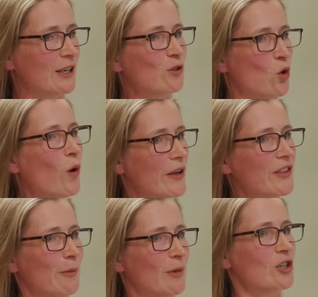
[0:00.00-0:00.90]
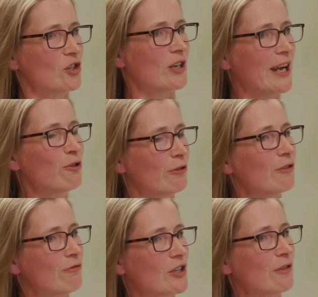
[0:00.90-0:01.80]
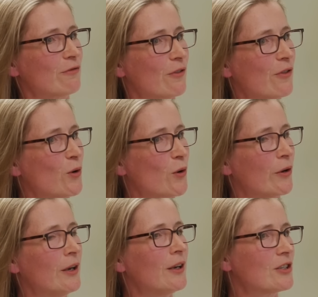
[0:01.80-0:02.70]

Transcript: given quite that much angry and resentful thought